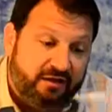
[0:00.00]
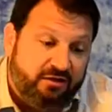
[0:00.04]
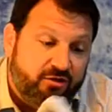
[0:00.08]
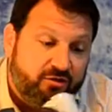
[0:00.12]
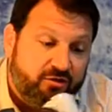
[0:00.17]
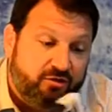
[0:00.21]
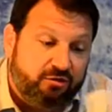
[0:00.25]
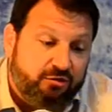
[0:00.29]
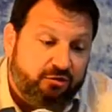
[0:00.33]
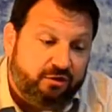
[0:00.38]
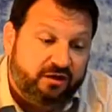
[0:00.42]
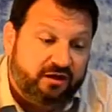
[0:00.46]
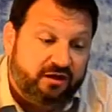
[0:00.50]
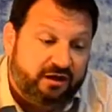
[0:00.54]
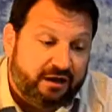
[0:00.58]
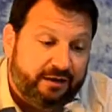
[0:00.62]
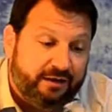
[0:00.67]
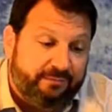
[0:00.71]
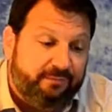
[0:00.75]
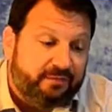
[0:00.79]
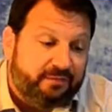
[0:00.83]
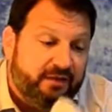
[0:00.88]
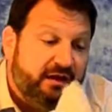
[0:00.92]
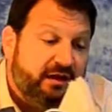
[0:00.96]
you can look it
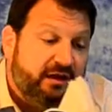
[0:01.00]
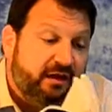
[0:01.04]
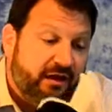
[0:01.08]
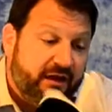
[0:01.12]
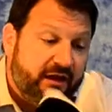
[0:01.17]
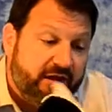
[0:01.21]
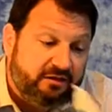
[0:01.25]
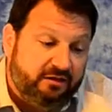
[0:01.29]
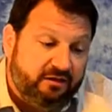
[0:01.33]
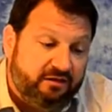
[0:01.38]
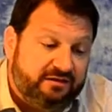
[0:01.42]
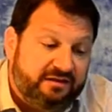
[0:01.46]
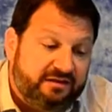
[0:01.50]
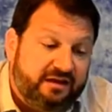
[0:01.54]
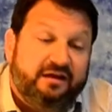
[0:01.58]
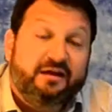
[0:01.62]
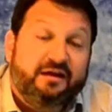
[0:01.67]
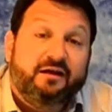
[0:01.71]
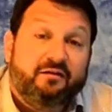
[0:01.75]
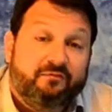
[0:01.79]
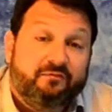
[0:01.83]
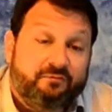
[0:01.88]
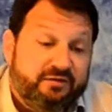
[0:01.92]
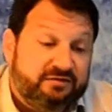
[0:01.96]
up and you can take
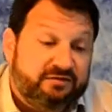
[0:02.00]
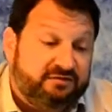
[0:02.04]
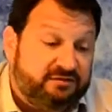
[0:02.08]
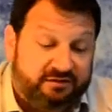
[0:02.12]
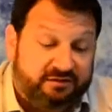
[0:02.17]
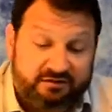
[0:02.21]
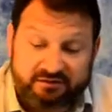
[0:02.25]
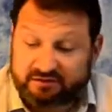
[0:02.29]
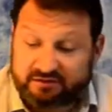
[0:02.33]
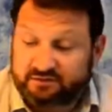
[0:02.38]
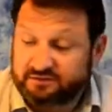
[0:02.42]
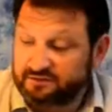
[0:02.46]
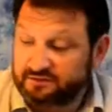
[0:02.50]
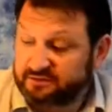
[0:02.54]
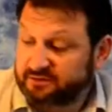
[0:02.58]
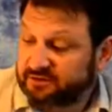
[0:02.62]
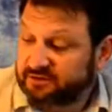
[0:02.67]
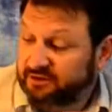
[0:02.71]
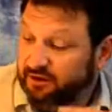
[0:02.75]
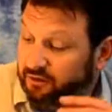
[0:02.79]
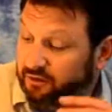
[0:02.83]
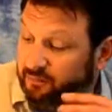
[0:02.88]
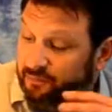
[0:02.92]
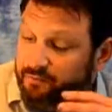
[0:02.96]
care of business.
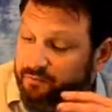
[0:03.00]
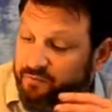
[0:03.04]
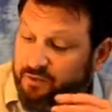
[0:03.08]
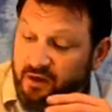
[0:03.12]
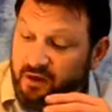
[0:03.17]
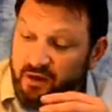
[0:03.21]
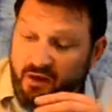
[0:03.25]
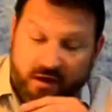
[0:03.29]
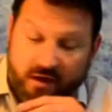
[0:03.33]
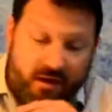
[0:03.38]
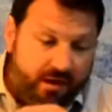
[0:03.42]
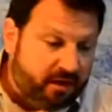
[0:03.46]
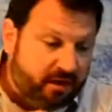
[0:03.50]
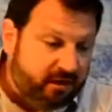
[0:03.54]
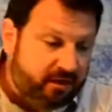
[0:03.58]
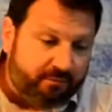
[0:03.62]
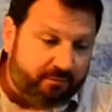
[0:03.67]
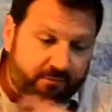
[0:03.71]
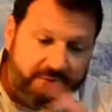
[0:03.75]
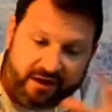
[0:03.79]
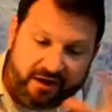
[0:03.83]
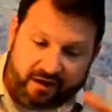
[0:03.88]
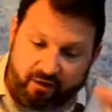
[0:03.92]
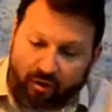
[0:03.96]
So
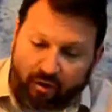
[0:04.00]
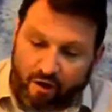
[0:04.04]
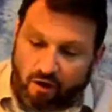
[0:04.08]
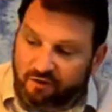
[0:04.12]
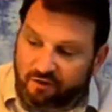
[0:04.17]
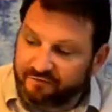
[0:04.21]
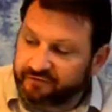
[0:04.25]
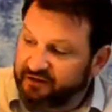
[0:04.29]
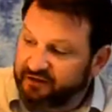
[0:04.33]
compare all of